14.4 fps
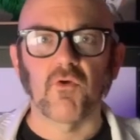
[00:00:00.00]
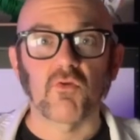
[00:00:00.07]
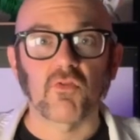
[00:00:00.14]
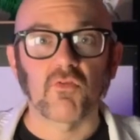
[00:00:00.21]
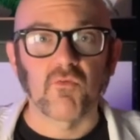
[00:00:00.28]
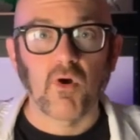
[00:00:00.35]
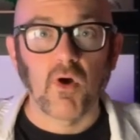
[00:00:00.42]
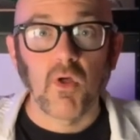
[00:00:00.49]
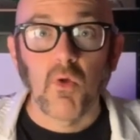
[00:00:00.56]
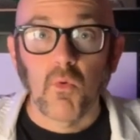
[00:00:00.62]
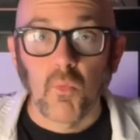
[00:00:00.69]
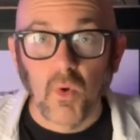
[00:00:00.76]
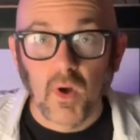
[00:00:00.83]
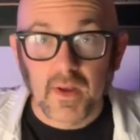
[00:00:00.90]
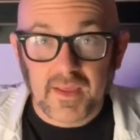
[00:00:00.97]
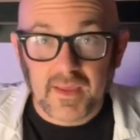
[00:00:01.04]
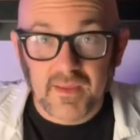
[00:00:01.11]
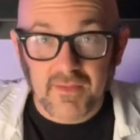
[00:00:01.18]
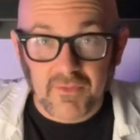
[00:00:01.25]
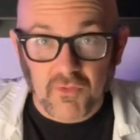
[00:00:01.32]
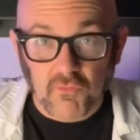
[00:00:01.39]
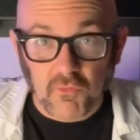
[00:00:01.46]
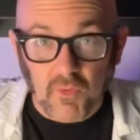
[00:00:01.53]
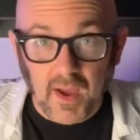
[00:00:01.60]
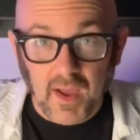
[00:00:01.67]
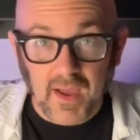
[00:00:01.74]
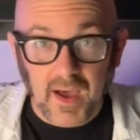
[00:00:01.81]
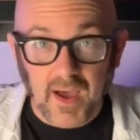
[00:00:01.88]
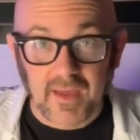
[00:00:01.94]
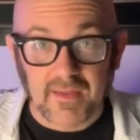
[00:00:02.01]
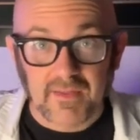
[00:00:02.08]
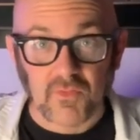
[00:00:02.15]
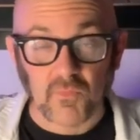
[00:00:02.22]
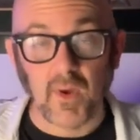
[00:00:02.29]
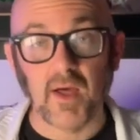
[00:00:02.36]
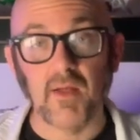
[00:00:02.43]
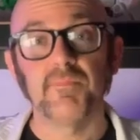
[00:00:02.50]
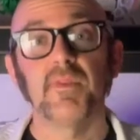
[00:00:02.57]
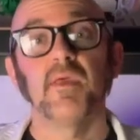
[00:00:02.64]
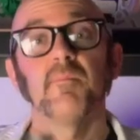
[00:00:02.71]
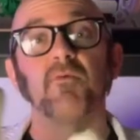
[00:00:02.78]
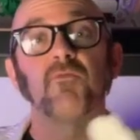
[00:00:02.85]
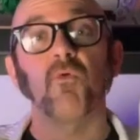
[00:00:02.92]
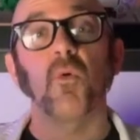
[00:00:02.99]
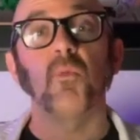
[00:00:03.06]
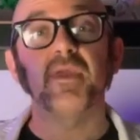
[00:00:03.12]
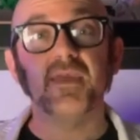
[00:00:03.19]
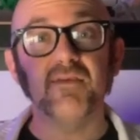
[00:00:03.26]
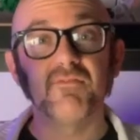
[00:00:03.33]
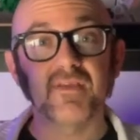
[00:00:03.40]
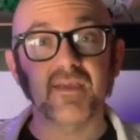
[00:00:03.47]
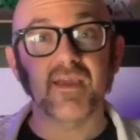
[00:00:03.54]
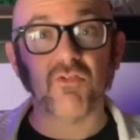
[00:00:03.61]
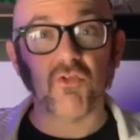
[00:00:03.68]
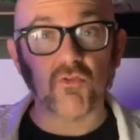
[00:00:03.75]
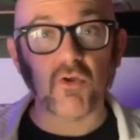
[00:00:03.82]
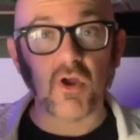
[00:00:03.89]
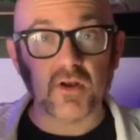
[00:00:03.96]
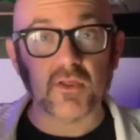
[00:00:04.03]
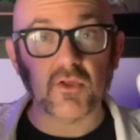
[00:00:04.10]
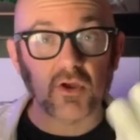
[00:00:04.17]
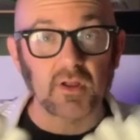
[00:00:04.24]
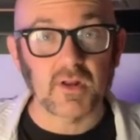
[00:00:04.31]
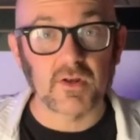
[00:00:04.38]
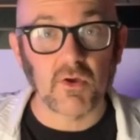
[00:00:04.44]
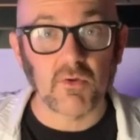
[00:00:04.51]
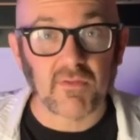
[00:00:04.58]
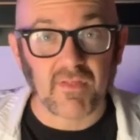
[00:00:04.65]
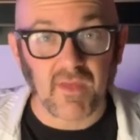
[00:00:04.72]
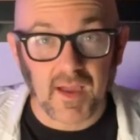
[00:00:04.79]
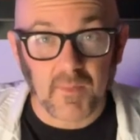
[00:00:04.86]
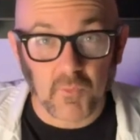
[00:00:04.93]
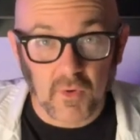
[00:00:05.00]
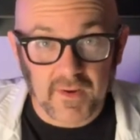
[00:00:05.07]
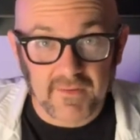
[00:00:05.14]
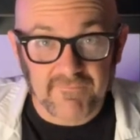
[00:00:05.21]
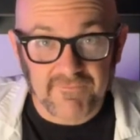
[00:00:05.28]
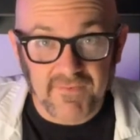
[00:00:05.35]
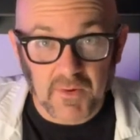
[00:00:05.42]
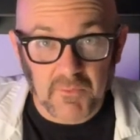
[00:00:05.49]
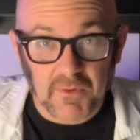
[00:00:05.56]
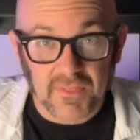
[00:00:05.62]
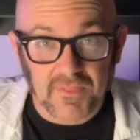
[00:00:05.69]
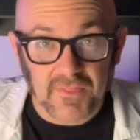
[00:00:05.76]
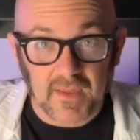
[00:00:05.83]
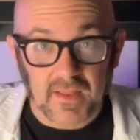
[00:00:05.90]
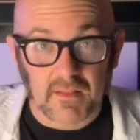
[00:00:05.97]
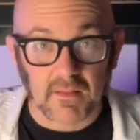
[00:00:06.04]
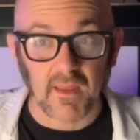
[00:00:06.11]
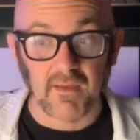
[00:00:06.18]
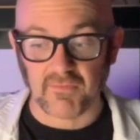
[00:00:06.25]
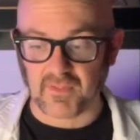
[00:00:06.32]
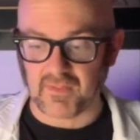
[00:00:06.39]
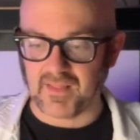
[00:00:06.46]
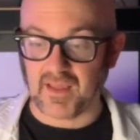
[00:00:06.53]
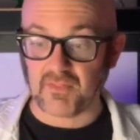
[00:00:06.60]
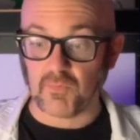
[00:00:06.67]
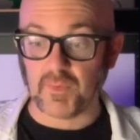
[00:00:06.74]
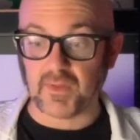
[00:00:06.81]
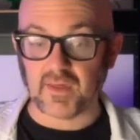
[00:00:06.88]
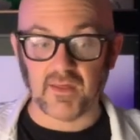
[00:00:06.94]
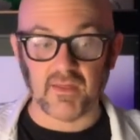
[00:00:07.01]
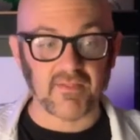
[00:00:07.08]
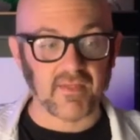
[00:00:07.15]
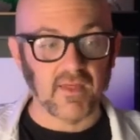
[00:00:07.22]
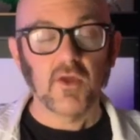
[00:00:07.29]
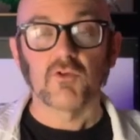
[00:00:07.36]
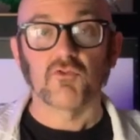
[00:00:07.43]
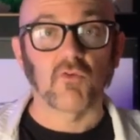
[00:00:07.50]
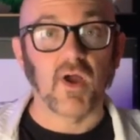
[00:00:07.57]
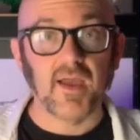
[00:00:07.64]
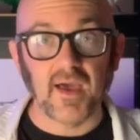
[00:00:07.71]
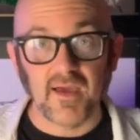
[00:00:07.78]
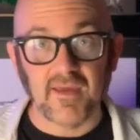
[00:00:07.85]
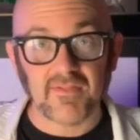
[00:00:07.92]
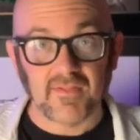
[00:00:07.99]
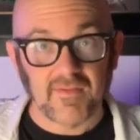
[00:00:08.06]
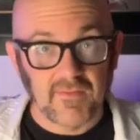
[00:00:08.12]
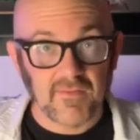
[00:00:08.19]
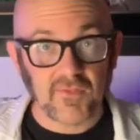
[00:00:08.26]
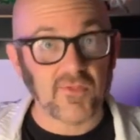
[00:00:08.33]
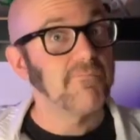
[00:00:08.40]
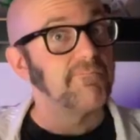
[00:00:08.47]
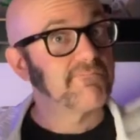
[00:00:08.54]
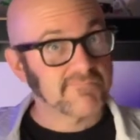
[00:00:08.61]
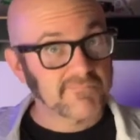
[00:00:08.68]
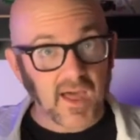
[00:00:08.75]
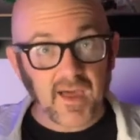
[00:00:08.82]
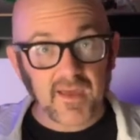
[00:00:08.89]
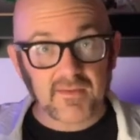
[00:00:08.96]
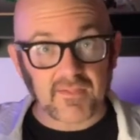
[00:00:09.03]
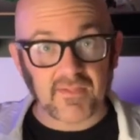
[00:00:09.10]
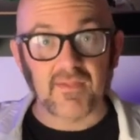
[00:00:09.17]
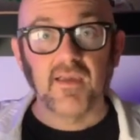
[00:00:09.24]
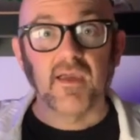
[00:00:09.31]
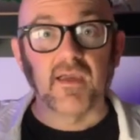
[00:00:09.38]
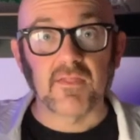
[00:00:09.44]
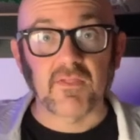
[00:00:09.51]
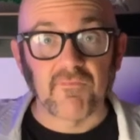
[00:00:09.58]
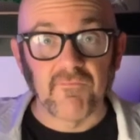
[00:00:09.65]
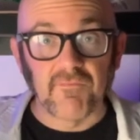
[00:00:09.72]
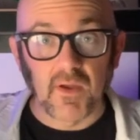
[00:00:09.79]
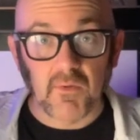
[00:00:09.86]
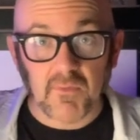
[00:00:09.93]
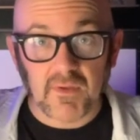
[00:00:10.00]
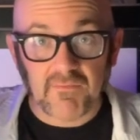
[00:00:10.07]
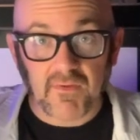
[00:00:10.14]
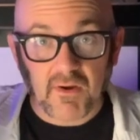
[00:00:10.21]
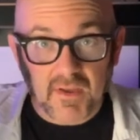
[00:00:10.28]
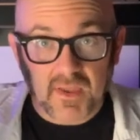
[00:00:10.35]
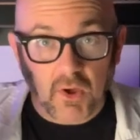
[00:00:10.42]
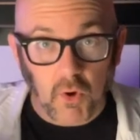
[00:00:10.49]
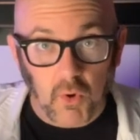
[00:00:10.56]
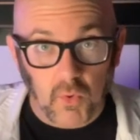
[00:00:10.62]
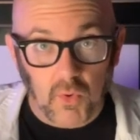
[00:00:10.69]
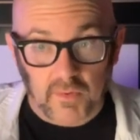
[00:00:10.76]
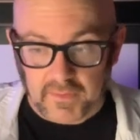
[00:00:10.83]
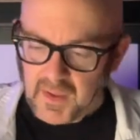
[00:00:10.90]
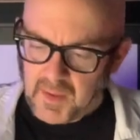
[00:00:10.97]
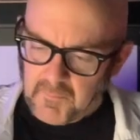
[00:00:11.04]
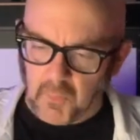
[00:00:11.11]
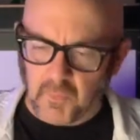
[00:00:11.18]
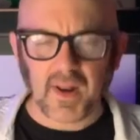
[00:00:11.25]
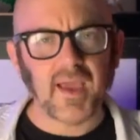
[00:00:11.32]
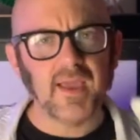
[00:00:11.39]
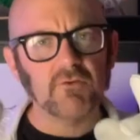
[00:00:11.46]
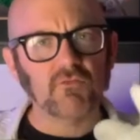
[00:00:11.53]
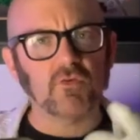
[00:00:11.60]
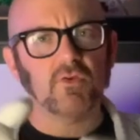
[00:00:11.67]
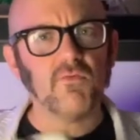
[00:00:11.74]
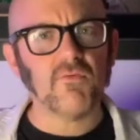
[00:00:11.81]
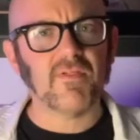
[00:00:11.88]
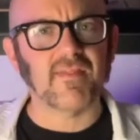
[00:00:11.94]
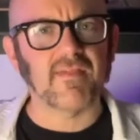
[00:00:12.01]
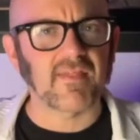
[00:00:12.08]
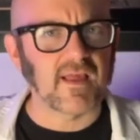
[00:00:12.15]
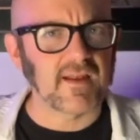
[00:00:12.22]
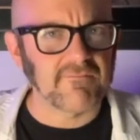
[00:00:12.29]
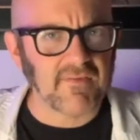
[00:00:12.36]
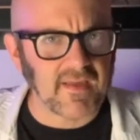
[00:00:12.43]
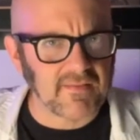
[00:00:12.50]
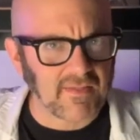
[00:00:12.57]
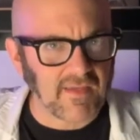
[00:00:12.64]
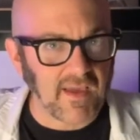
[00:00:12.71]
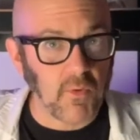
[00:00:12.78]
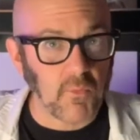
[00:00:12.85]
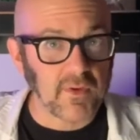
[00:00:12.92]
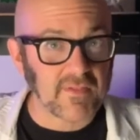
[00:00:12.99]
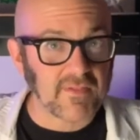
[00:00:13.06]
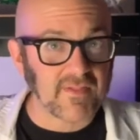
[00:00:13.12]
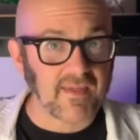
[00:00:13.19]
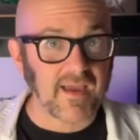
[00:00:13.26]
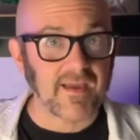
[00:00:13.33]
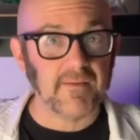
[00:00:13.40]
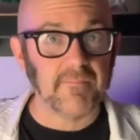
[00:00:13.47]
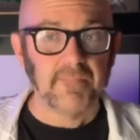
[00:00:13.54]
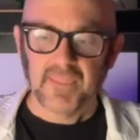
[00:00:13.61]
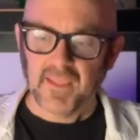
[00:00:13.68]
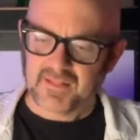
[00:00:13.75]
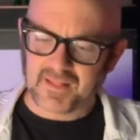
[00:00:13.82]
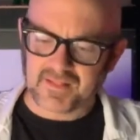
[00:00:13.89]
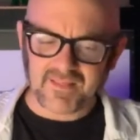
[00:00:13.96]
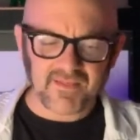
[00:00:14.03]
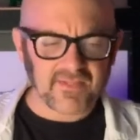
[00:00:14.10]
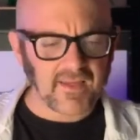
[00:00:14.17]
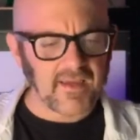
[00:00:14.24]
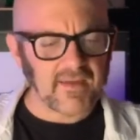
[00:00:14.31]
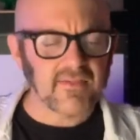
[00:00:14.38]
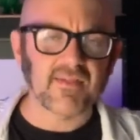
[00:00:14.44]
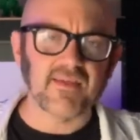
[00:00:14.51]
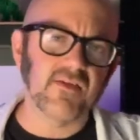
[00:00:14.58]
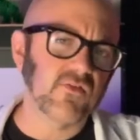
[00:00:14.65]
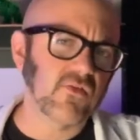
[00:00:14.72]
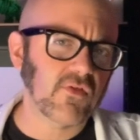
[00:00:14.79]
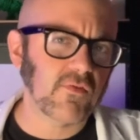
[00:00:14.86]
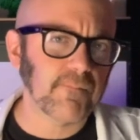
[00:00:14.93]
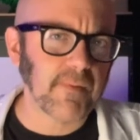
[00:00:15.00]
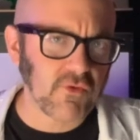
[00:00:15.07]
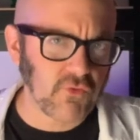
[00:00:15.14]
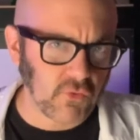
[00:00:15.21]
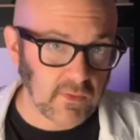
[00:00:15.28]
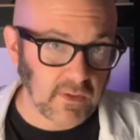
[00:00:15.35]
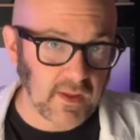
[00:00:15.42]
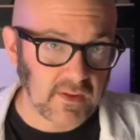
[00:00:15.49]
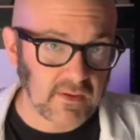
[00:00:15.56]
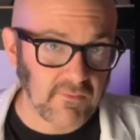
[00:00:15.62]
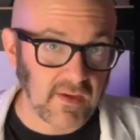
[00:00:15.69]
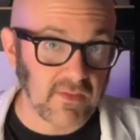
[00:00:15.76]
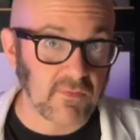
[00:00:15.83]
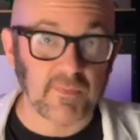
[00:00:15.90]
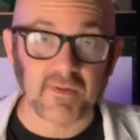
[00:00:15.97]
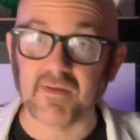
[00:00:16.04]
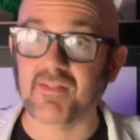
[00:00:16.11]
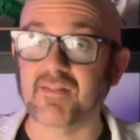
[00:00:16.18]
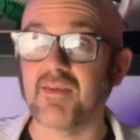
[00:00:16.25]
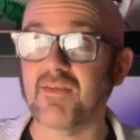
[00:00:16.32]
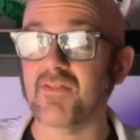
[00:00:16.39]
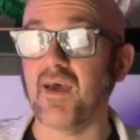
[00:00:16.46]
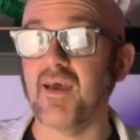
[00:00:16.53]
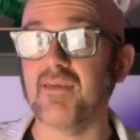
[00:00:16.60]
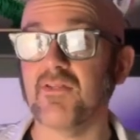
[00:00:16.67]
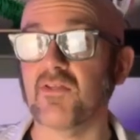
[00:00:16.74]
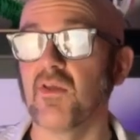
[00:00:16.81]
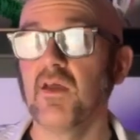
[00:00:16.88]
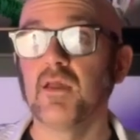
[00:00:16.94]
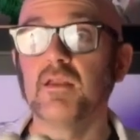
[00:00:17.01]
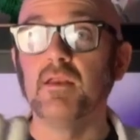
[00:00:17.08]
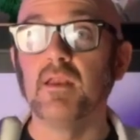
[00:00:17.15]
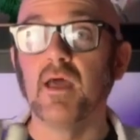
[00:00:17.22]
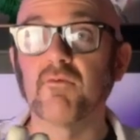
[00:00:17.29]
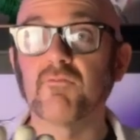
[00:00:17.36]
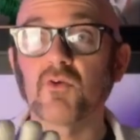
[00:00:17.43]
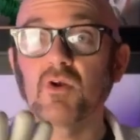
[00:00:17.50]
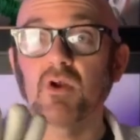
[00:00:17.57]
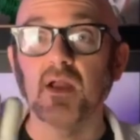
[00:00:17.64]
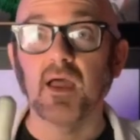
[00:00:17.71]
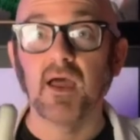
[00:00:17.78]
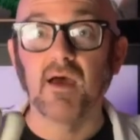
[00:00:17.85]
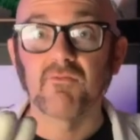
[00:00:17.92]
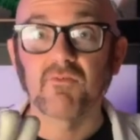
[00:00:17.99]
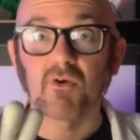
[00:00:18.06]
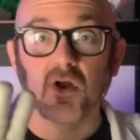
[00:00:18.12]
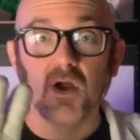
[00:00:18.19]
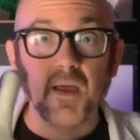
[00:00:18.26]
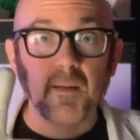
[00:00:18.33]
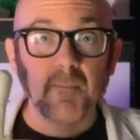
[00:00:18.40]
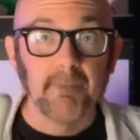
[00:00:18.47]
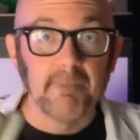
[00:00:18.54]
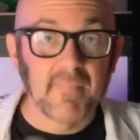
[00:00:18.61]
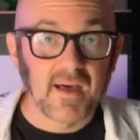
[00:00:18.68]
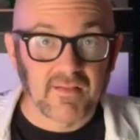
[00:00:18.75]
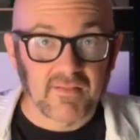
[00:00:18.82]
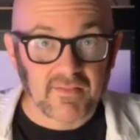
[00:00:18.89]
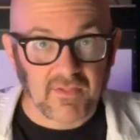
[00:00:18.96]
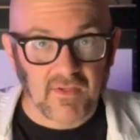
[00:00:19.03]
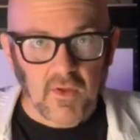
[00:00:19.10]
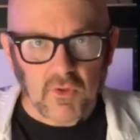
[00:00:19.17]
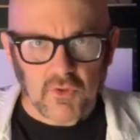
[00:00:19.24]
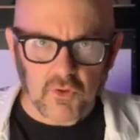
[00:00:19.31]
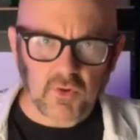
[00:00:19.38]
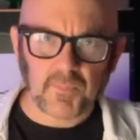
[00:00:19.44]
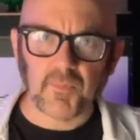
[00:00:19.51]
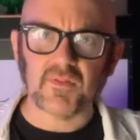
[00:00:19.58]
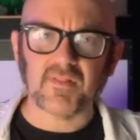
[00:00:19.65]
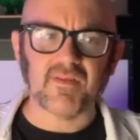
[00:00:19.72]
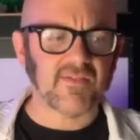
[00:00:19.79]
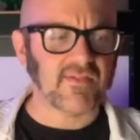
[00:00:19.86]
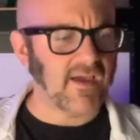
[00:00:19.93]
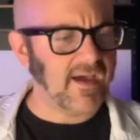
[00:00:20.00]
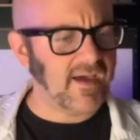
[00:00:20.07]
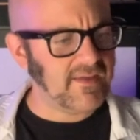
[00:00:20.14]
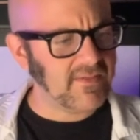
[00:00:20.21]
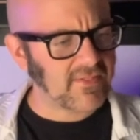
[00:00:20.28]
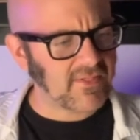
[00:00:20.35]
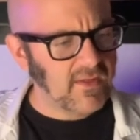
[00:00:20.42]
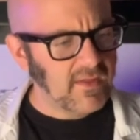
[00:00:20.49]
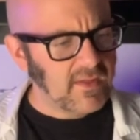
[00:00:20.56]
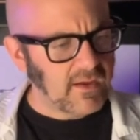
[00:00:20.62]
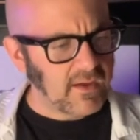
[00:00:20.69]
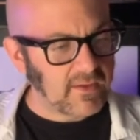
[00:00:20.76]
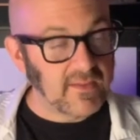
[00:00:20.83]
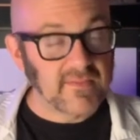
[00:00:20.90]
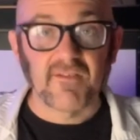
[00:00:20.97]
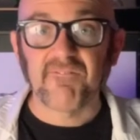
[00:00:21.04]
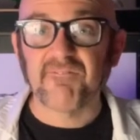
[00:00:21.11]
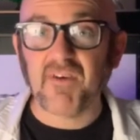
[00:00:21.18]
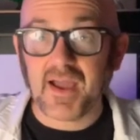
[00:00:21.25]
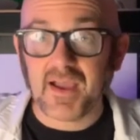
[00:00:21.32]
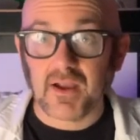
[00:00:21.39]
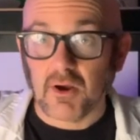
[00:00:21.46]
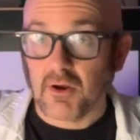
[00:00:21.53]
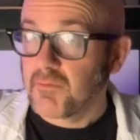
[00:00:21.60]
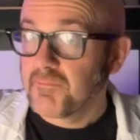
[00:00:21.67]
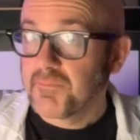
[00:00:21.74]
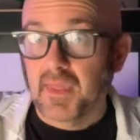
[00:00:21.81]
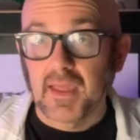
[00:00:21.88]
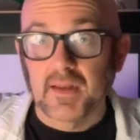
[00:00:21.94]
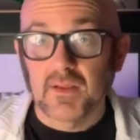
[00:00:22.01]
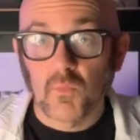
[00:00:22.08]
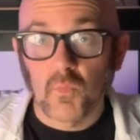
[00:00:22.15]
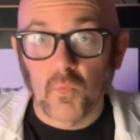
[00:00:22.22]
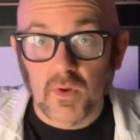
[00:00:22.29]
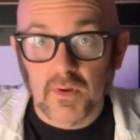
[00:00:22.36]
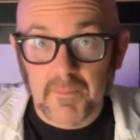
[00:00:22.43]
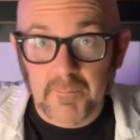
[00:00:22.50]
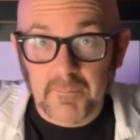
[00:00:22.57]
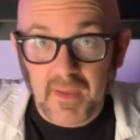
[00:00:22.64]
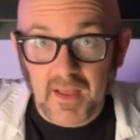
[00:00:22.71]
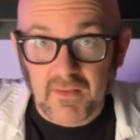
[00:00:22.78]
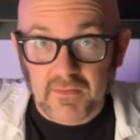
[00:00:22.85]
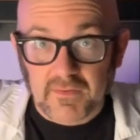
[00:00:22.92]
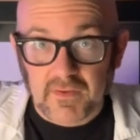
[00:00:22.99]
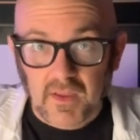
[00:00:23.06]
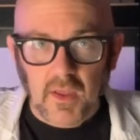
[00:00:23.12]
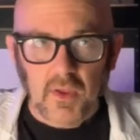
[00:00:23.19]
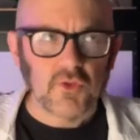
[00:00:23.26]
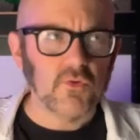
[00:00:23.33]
first of all, what is dry ice? Well, before we even get started, you're going to notice I'm wearing very thick gloves, and that's because dry ice is ice. It's very, very cold. But when I introduce this at events, I always say that this ice is a special kind of ice because this ice never, ever melts. You could put this ice in the fire and it wouldn't melt.